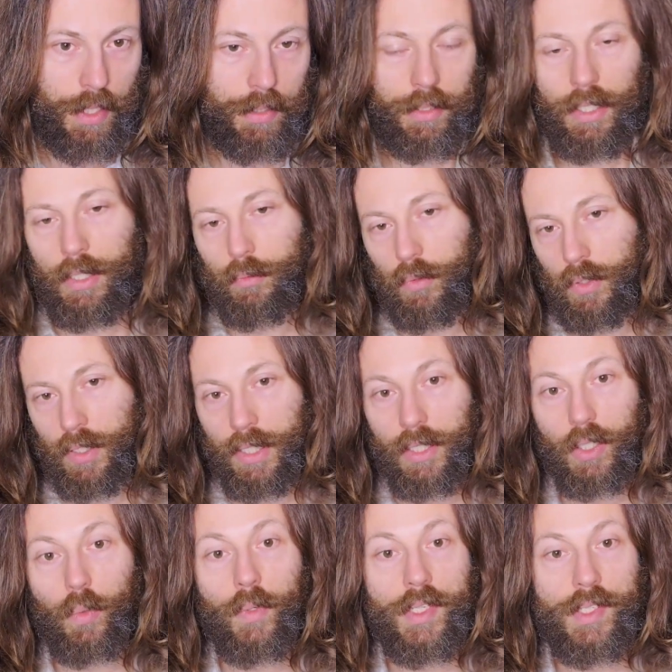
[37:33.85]
and they were
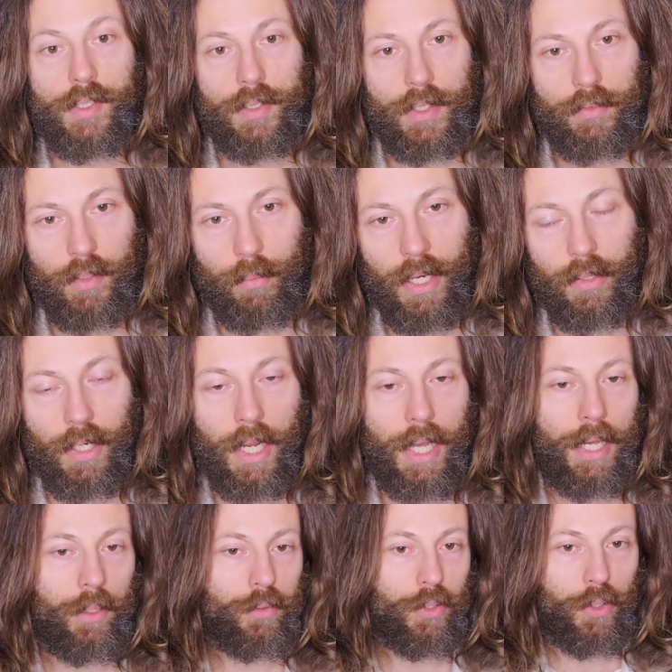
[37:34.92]
inquisitive about
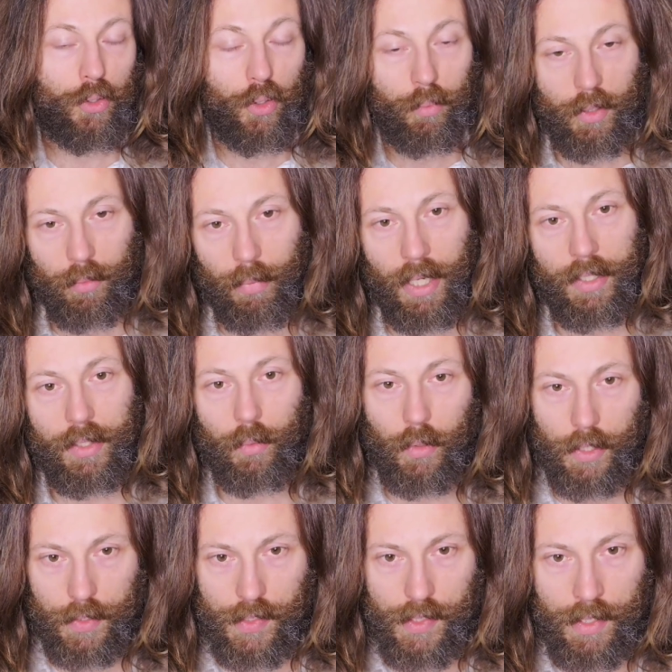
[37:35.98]
how the human body
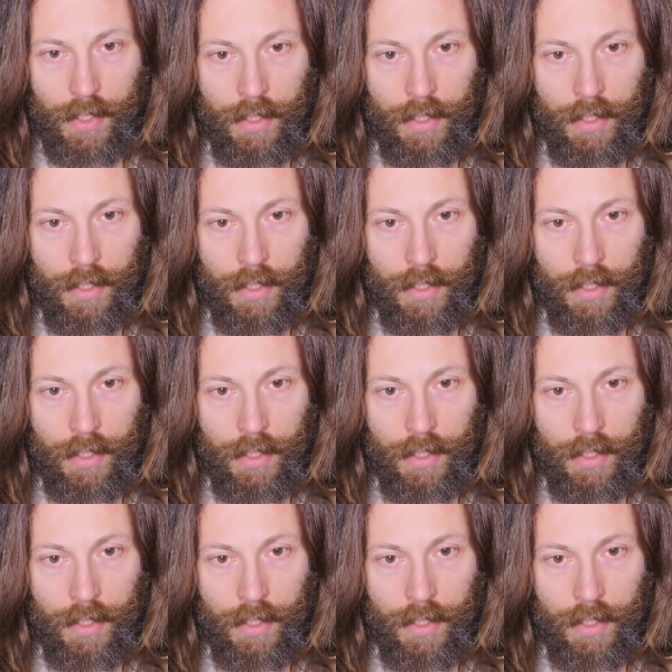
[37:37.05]
works.